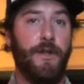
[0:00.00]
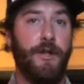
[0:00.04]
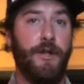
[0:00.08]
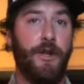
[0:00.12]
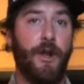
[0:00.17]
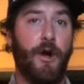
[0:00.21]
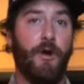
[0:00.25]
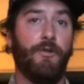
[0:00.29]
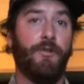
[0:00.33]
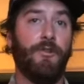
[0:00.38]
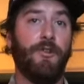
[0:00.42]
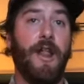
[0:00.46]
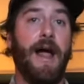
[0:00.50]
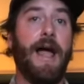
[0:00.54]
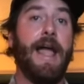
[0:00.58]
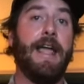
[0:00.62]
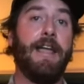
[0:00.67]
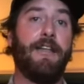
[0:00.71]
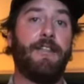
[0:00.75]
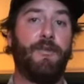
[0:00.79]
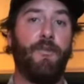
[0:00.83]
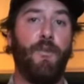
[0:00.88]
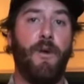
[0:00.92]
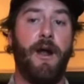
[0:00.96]
you know,
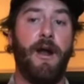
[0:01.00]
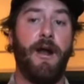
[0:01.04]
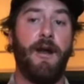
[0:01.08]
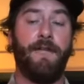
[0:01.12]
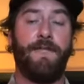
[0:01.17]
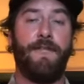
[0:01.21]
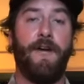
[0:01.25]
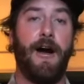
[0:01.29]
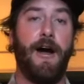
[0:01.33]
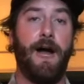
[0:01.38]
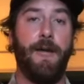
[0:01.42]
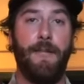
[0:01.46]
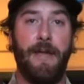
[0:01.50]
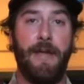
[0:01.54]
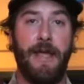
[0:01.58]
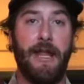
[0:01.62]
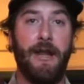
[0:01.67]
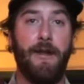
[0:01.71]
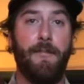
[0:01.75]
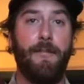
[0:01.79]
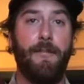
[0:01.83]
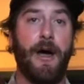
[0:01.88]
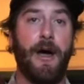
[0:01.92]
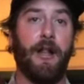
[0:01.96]
length where if I'm in
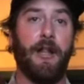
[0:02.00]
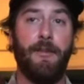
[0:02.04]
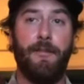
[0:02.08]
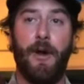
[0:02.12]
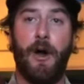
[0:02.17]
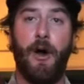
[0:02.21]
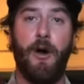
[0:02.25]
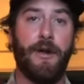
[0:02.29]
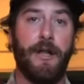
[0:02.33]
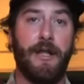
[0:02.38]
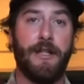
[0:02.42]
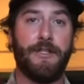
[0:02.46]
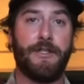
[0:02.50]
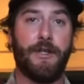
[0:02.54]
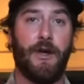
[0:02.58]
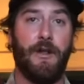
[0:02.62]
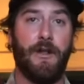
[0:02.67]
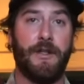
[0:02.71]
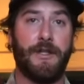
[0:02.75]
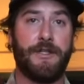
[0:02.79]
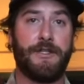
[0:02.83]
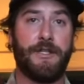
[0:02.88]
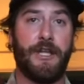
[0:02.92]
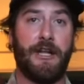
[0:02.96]
a belly boat and so
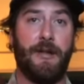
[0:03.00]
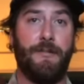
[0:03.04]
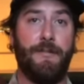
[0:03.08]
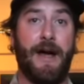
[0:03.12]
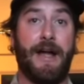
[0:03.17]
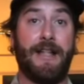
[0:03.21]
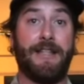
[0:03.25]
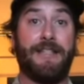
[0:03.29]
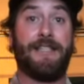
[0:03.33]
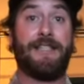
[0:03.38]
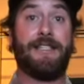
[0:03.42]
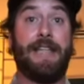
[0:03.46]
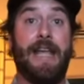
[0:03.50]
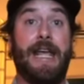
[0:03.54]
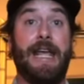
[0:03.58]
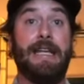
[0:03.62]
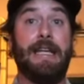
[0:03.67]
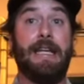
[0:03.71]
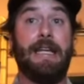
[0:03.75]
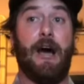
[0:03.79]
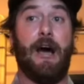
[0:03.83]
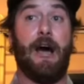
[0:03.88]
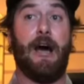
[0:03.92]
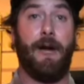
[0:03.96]
all of a sudden I'm not
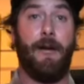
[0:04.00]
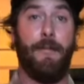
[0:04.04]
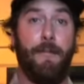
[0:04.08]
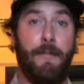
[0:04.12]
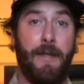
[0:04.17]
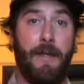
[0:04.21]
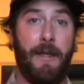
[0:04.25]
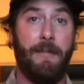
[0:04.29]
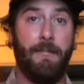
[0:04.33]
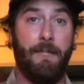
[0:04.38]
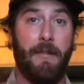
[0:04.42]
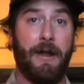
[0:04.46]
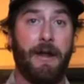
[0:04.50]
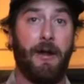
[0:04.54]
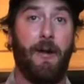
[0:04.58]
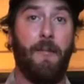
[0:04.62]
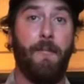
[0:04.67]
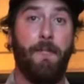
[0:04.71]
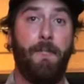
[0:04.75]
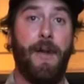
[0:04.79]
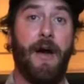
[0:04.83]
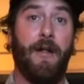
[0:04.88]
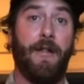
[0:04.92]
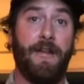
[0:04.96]
standing up, I'm in my
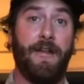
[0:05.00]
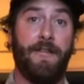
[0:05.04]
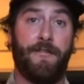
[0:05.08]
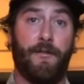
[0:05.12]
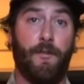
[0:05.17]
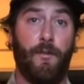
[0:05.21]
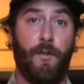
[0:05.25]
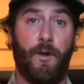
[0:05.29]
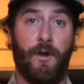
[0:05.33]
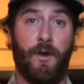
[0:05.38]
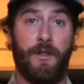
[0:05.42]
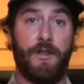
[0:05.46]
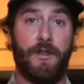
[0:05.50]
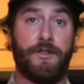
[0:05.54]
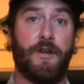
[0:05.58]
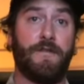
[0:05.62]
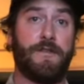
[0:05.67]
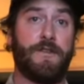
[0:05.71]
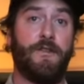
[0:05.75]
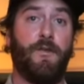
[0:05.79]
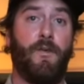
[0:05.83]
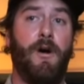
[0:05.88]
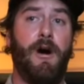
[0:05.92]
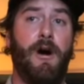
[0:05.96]
belly from where the surface
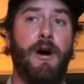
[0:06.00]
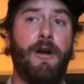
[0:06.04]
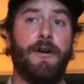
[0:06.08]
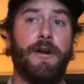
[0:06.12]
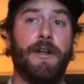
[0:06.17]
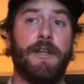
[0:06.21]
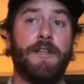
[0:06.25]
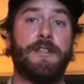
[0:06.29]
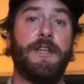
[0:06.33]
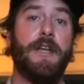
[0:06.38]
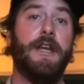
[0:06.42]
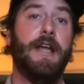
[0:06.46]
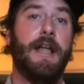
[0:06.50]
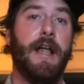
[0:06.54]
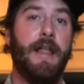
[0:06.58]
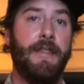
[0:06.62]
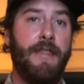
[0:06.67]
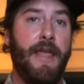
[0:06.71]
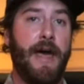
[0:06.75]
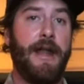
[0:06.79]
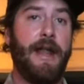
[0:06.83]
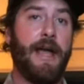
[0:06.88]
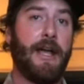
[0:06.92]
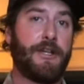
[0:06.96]
of the water is,
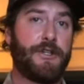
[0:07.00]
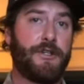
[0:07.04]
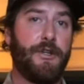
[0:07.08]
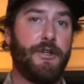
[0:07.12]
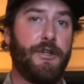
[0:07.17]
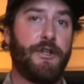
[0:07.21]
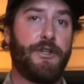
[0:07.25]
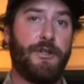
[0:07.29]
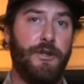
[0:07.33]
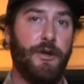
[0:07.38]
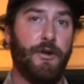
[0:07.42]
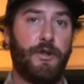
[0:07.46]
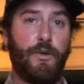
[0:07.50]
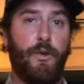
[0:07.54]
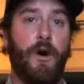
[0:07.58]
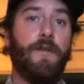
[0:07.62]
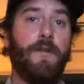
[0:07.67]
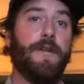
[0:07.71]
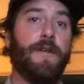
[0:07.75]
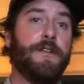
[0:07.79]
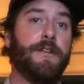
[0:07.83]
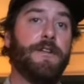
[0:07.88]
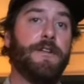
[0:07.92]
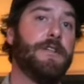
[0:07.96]
that extra, you know,
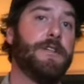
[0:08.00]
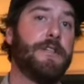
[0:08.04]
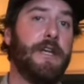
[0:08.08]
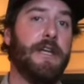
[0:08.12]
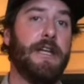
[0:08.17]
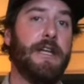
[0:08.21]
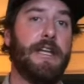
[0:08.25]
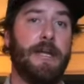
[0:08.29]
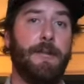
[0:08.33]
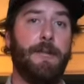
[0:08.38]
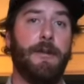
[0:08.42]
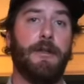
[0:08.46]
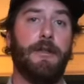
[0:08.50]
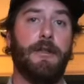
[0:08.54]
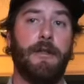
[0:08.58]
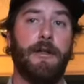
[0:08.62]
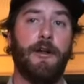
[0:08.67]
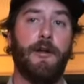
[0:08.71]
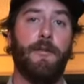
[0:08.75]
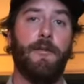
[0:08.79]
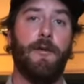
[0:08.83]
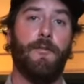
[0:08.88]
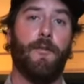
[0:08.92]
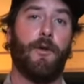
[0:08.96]
12 inches is going to give me a
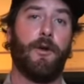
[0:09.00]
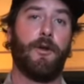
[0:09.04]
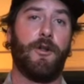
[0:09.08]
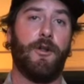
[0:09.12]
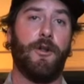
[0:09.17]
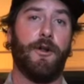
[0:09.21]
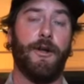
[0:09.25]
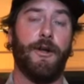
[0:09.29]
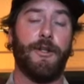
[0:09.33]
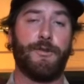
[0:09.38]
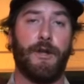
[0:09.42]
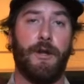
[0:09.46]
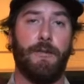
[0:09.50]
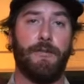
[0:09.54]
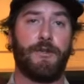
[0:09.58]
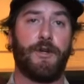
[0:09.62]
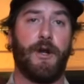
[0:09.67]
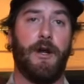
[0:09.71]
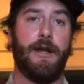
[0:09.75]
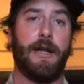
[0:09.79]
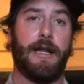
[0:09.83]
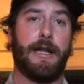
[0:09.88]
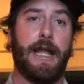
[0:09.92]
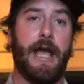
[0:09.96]
little bit more clearance when I'm
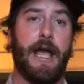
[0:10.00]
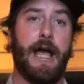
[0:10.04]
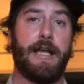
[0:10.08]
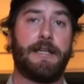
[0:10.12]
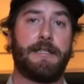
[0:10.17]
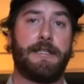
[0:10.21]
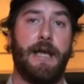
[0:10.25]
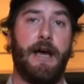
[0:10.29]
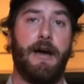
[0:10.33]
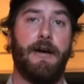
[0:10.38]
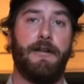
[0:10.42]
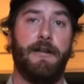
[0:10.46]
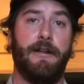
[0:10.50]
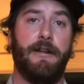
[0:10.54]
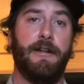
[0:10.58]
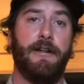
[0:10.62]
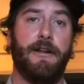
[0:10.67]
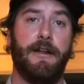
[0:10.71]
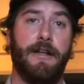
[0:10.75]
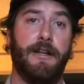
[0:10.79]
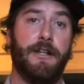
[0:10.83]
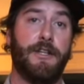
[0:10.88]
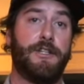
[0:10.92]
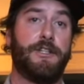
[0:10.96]
trying to cast out in
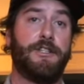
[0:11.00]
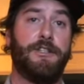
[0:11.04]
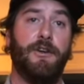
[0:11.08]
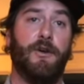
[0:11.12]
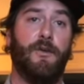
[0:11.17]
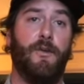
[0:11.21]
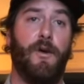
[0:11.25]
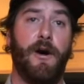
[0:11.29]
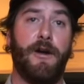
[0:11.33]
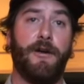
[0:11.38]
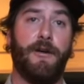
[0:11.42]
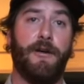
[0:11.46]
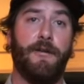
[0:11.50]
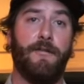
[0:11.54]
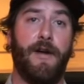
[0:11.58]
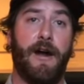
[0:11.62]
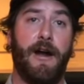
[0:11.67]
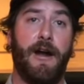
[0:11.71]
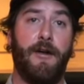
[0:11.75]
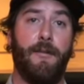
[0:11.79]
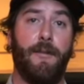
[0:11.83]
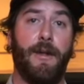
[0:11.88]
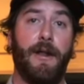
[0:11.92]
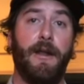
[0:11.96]
a still water
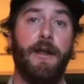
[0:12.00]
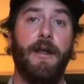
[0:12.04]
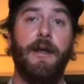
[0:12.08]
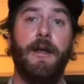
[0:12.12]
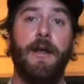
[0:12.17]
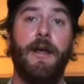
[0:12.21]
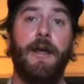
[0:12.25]
environment.